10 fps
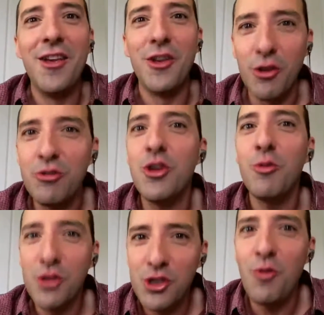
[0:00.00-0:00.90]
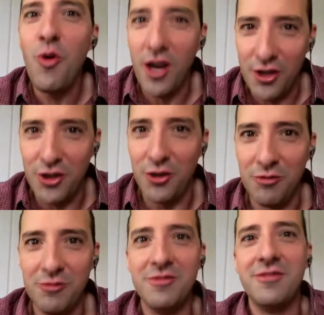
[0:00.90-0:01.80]
You do what you want to do.
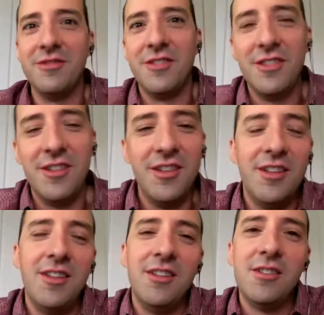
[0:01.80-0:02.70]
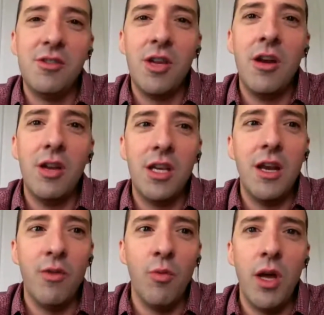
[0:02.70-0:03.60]
So Gary yeah. can
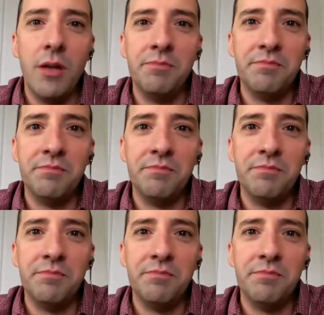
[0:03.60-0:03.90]
never win.